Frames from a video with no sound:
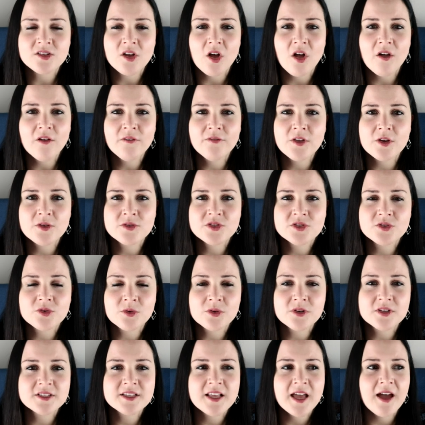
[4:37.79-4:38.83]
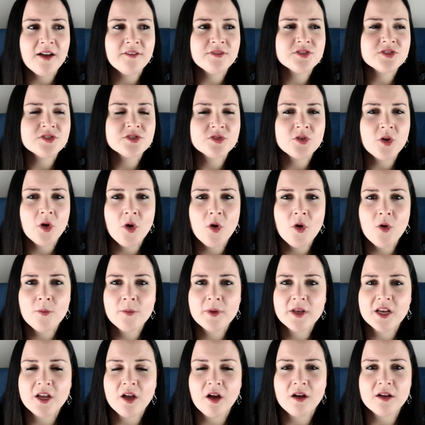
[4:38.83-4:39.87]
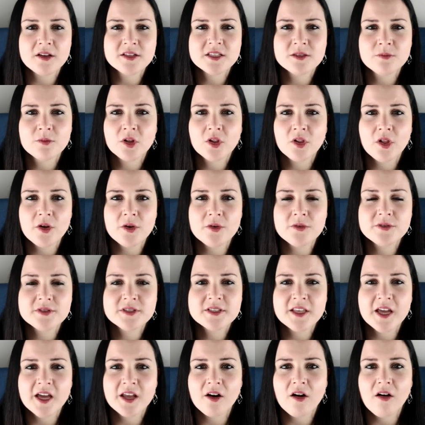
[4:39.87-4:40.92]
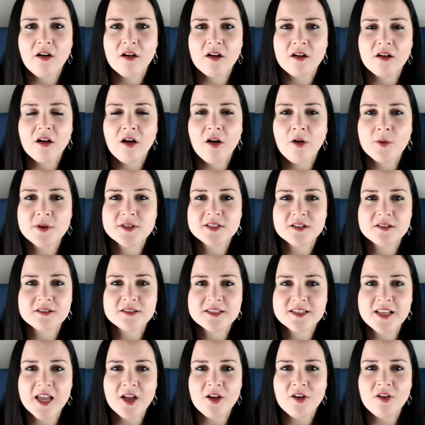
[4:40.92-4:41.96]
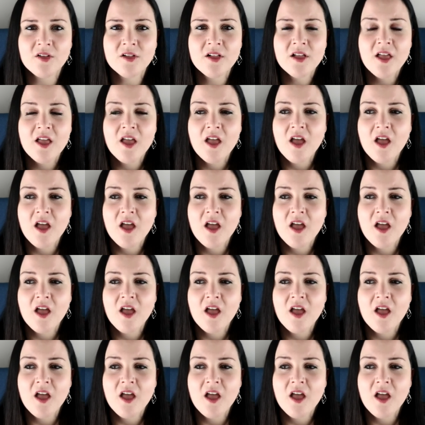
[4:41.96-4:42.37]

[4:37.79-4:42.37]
all of those stores have so many awesome clothes that are always on sale.